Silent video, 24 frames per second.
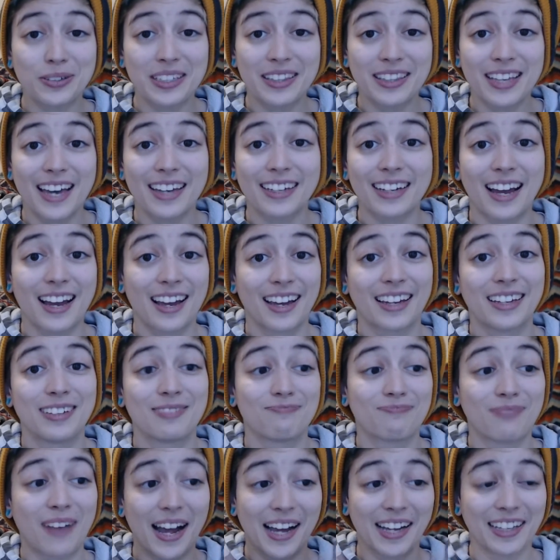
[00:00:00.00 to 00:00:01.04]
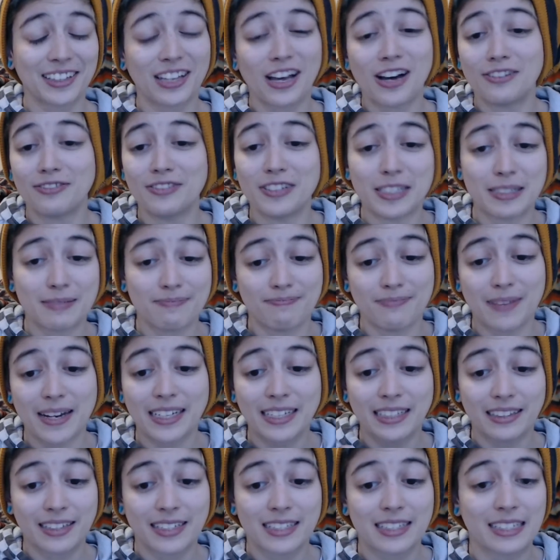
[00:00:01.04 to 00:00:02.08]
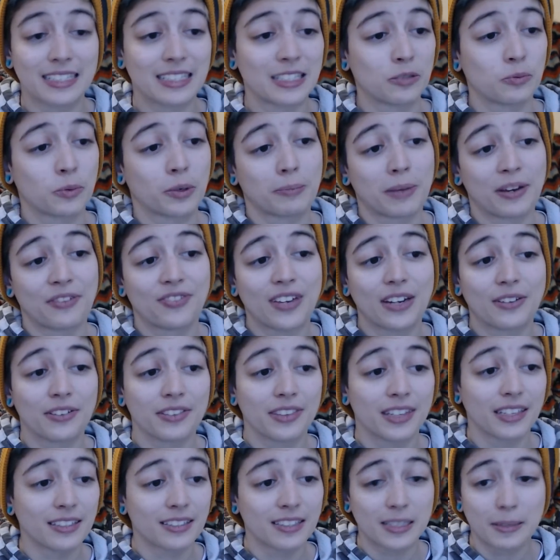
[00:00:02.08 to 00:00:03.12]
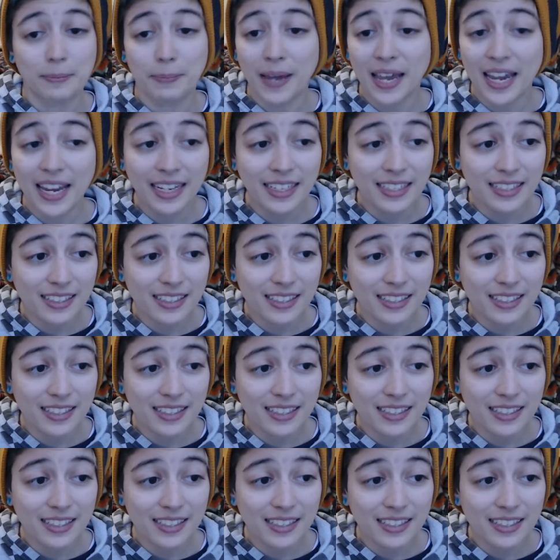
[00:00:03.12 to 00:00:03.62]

that. I loved making this. This is one of my favorite things to paint.